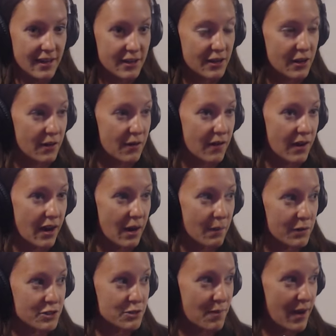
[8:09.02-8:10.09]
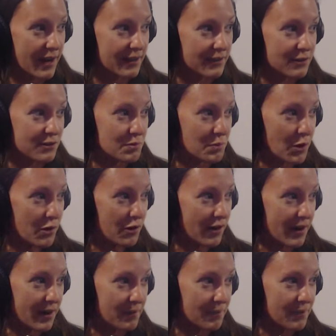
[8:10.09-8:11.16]
you know, I want you back in this
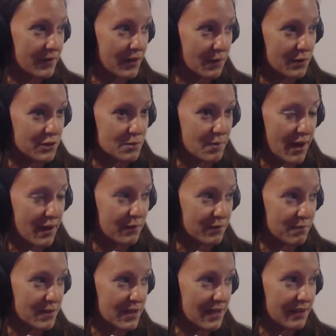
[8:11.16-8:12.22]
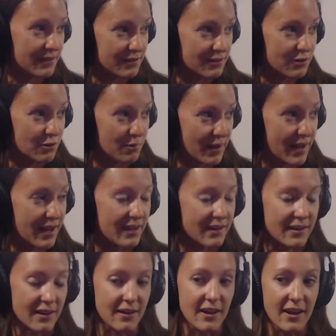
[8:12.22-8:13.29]
program and I want you back with me to do
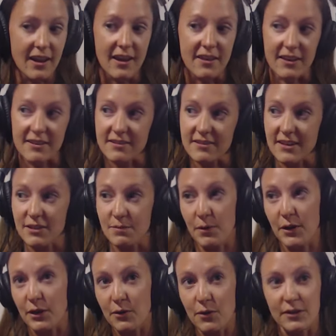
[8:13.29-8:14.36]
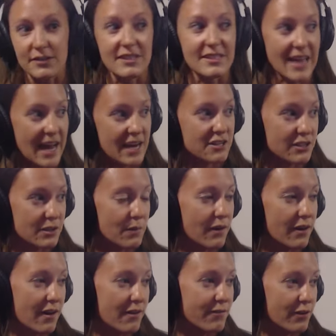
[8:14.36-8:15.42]
band. And that's, it's pretty cool because that's actually
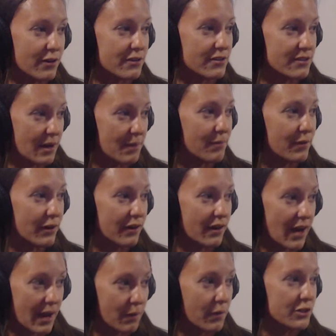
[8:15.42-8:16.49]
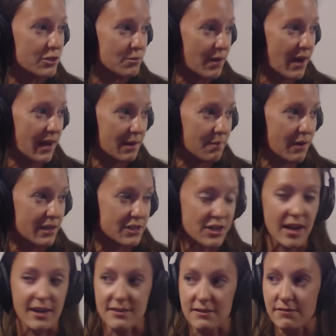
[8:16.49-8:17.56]
where our first number, I Want You Back by
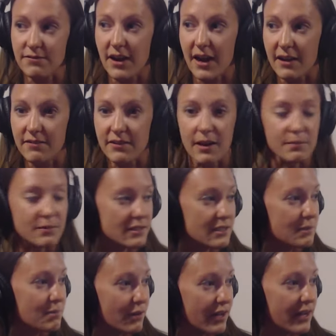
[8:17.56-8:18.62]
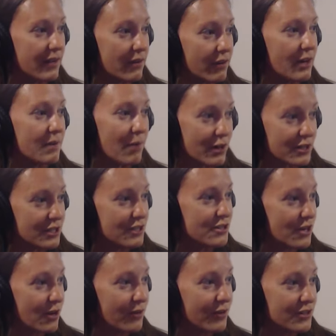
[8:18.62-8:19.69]
Jackson 5, comes into play on our marching mm
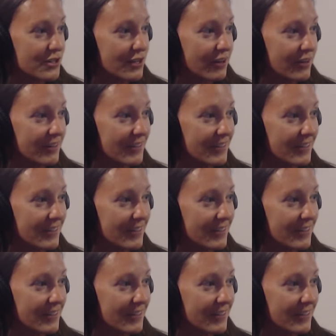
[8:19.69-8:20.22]
-hmm. show this year.